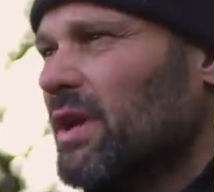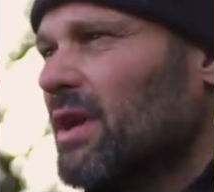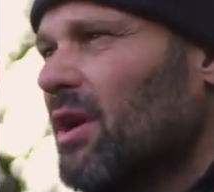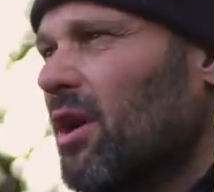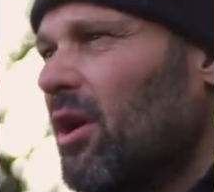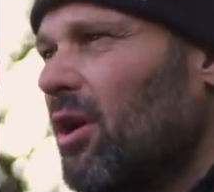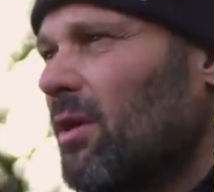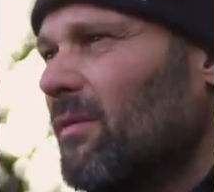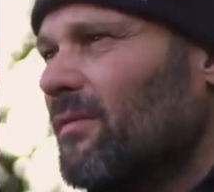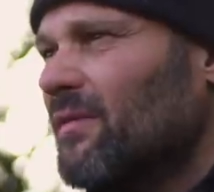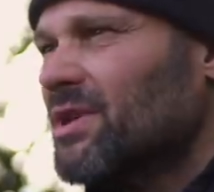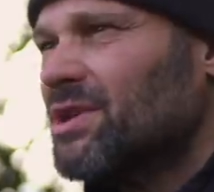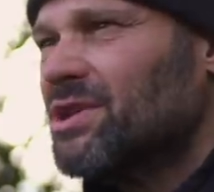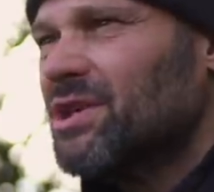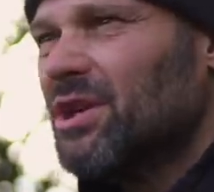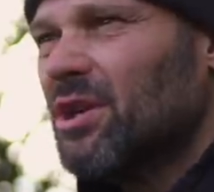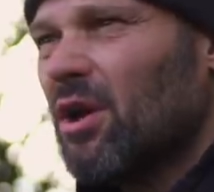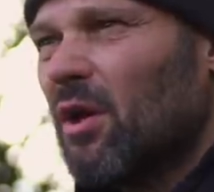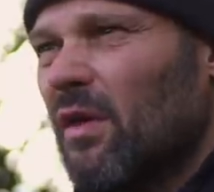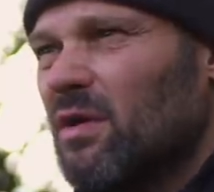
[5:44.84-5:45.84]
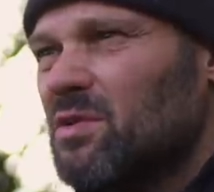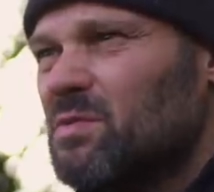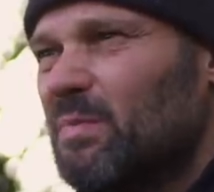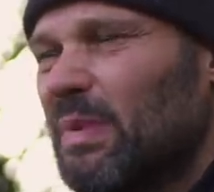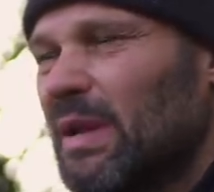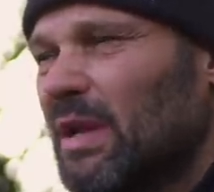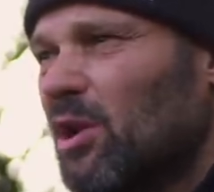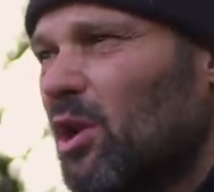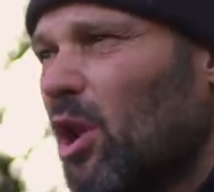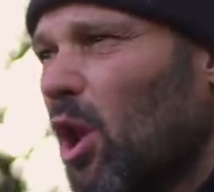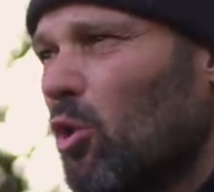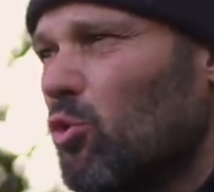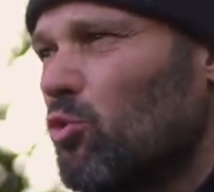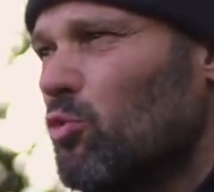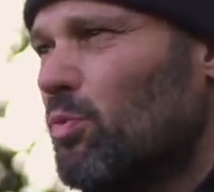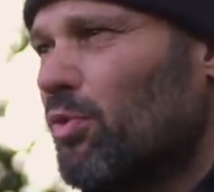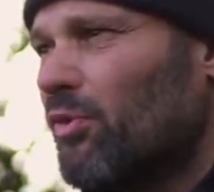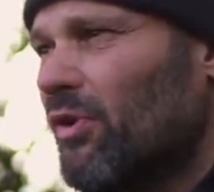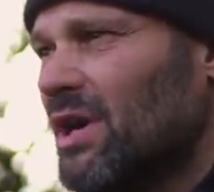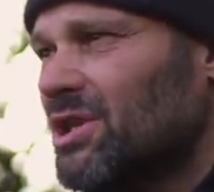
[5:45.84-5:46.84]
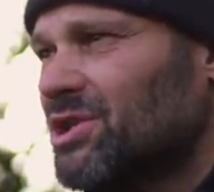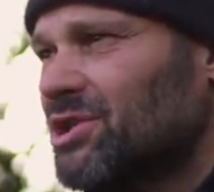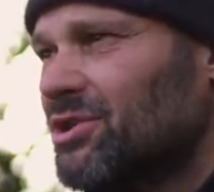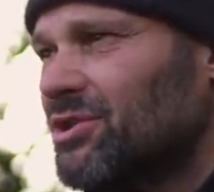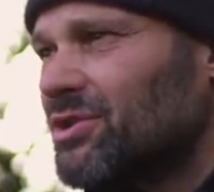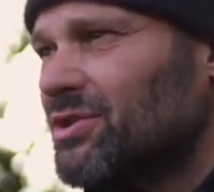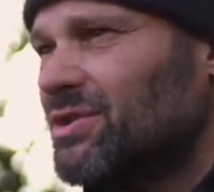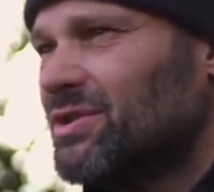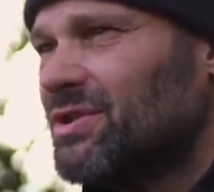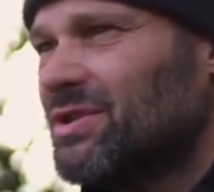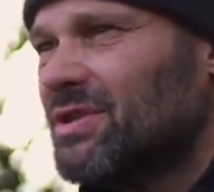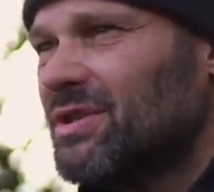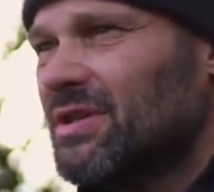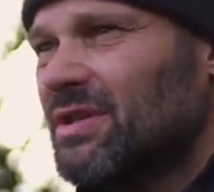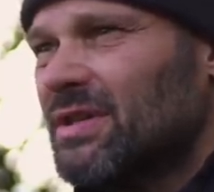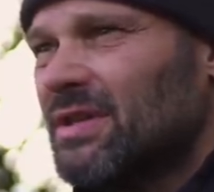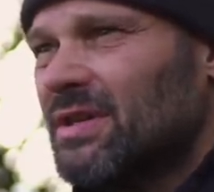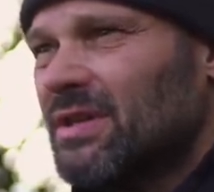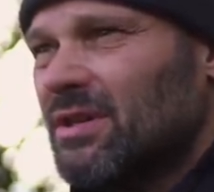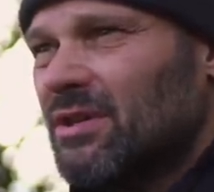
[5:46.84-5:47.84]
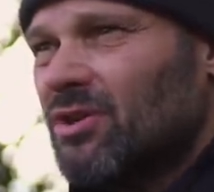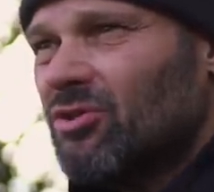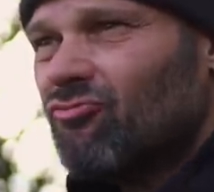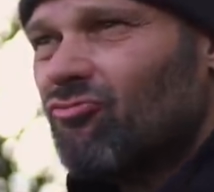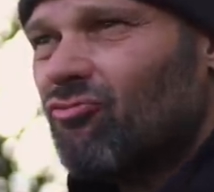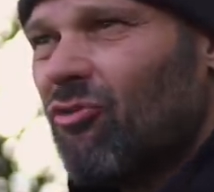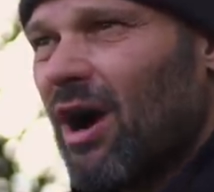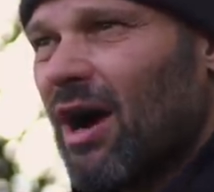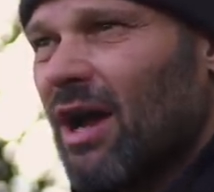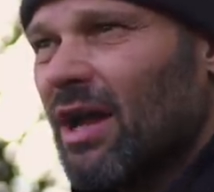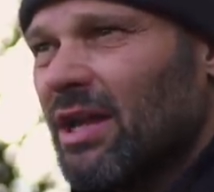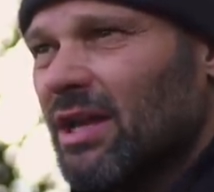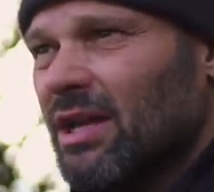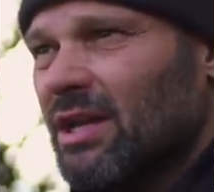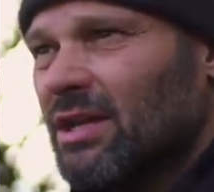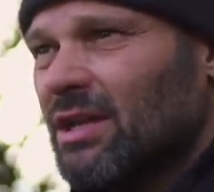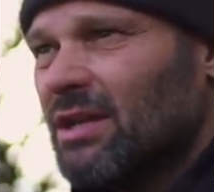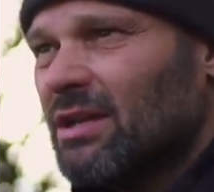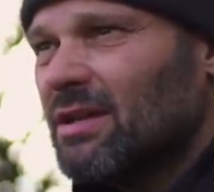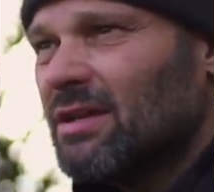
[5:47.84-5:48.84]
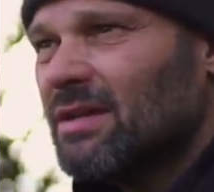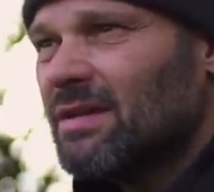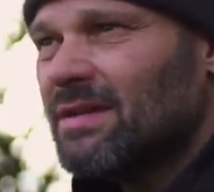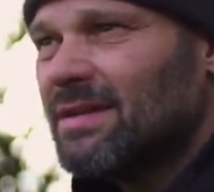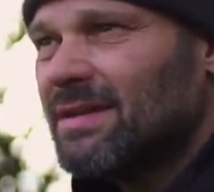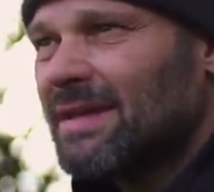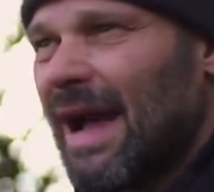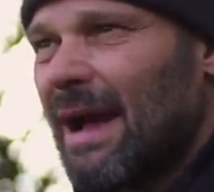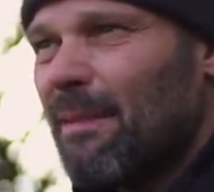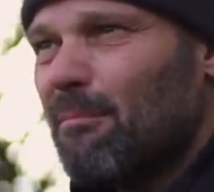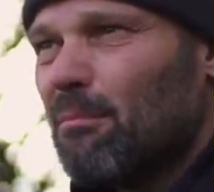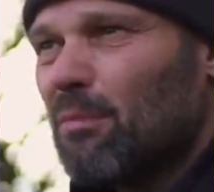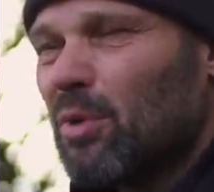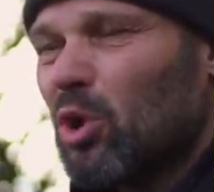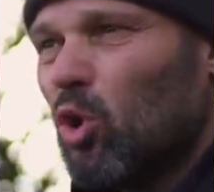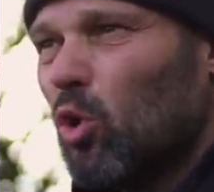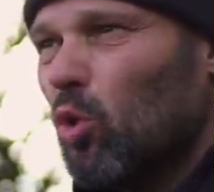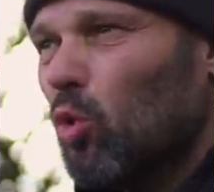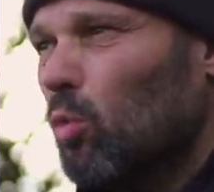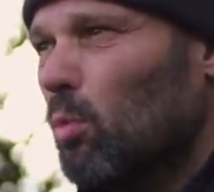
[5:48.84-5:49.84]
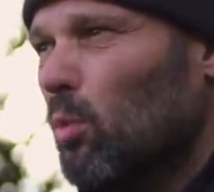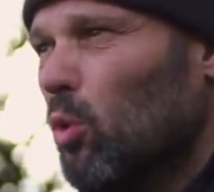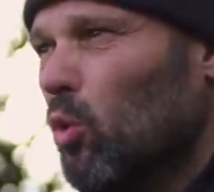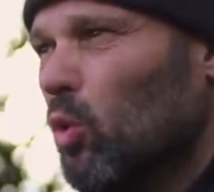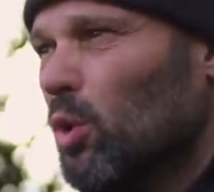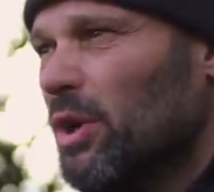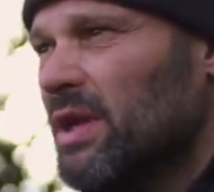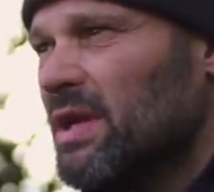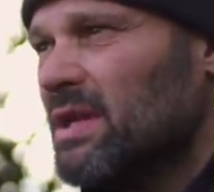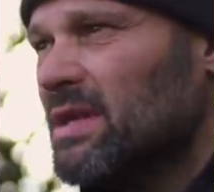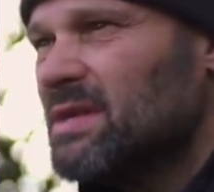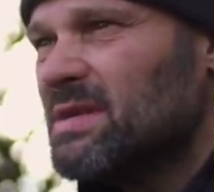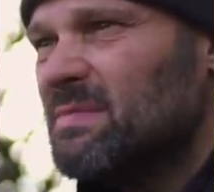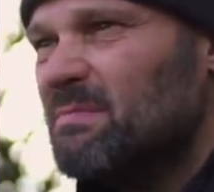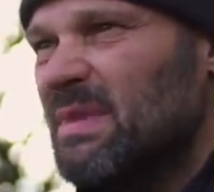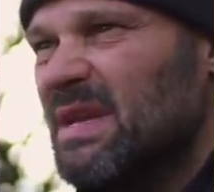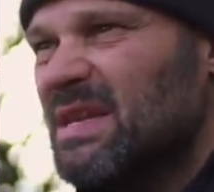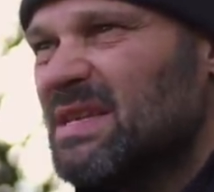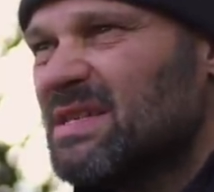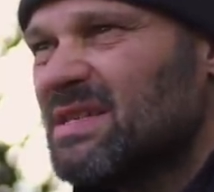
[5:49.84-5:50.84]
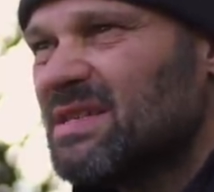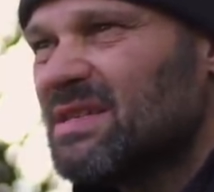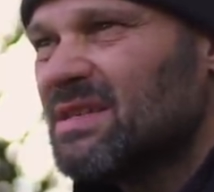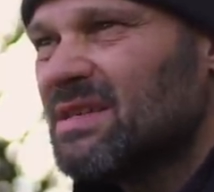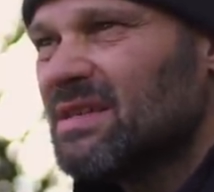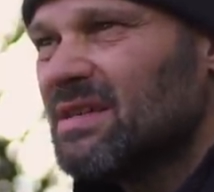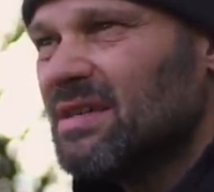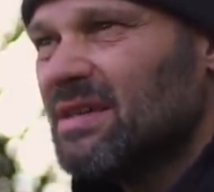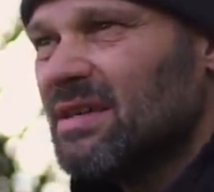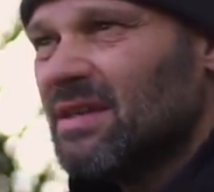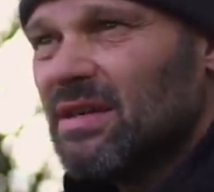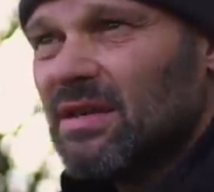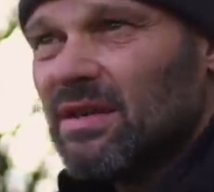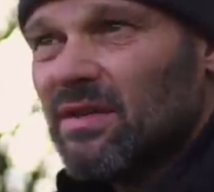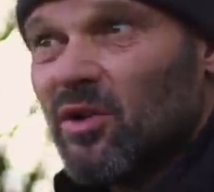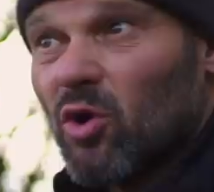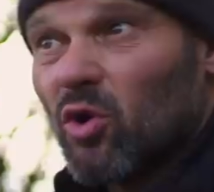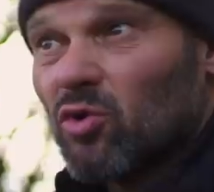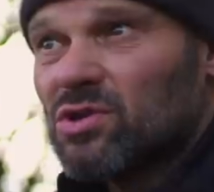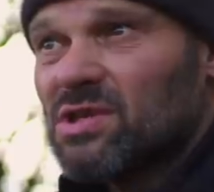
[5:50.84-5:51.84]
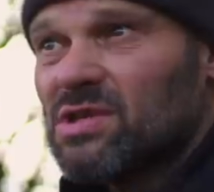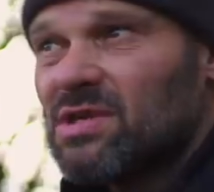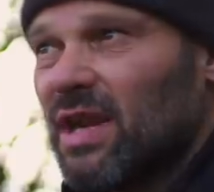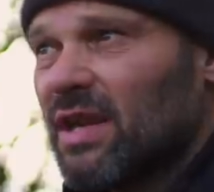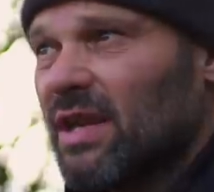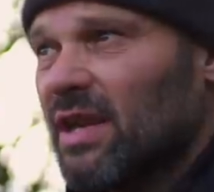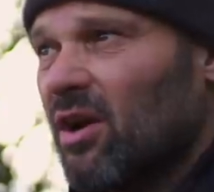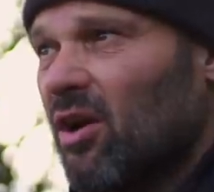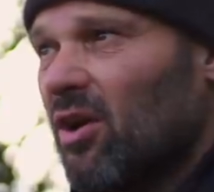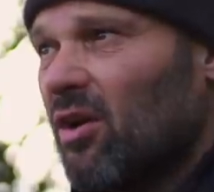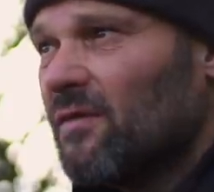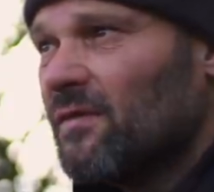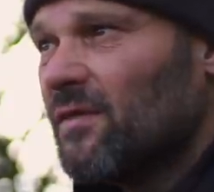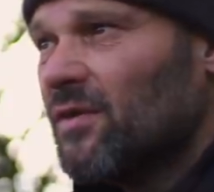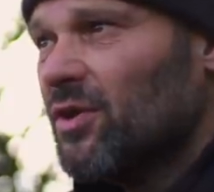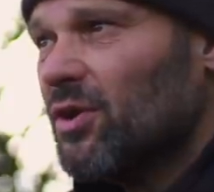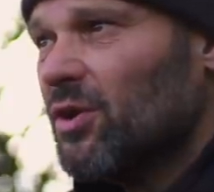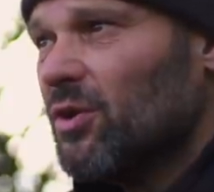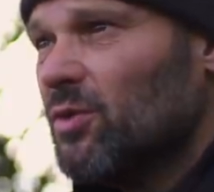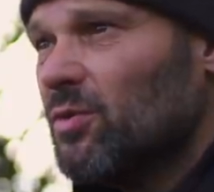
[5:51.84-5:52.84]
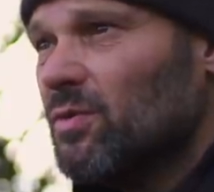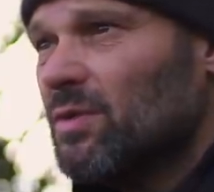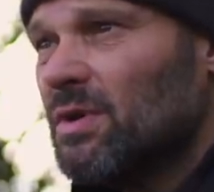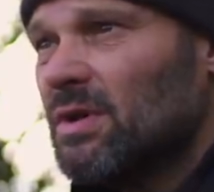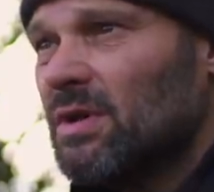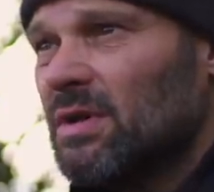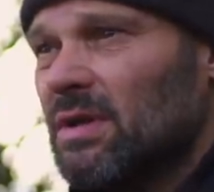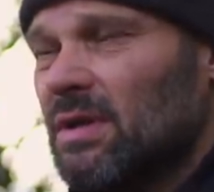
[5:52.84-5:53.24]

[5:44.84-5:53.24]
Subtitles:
in carp fishing, you know, those big low pressures, rain, damp, cool mornings, mist, the odd sunny afternoon.